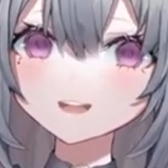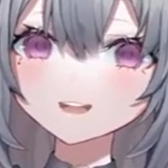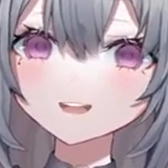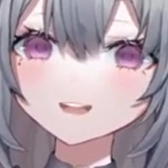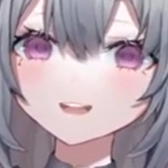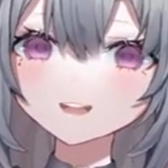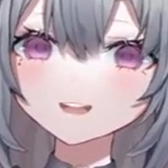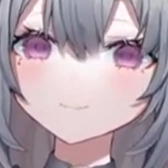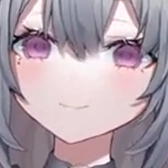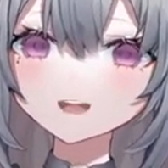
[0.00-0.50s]
Wait,
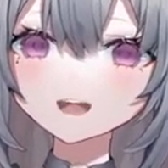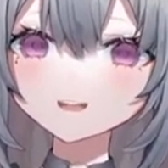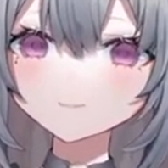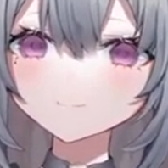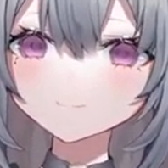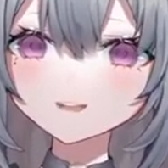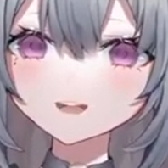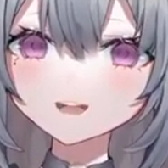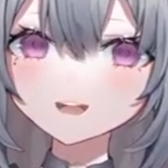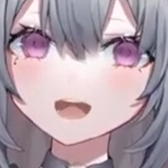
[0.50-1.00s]
why did, why we, did
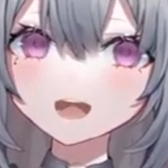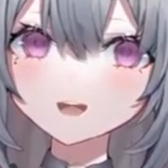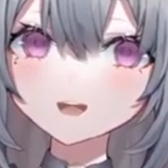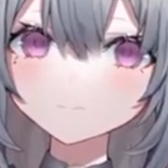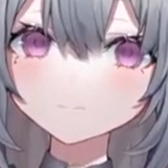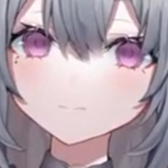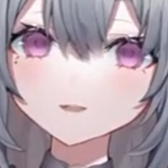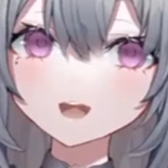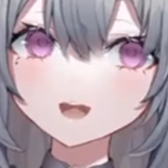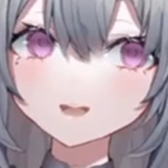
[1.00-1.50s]
like, we have
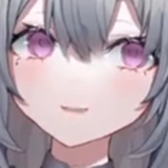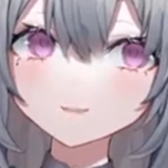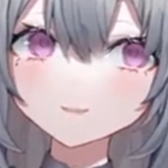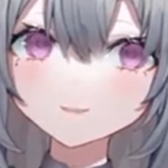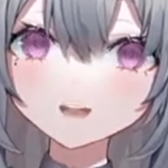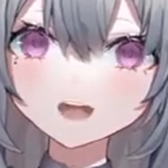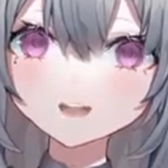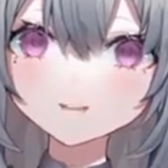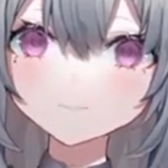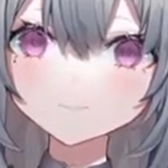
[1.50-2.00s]
a bad lose...
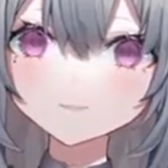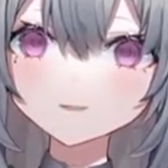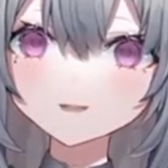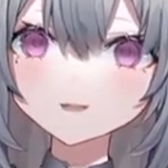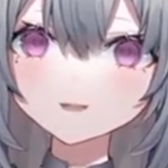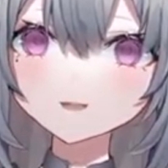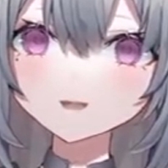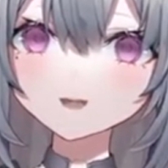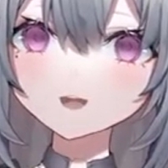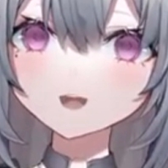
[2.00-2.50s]
interaction?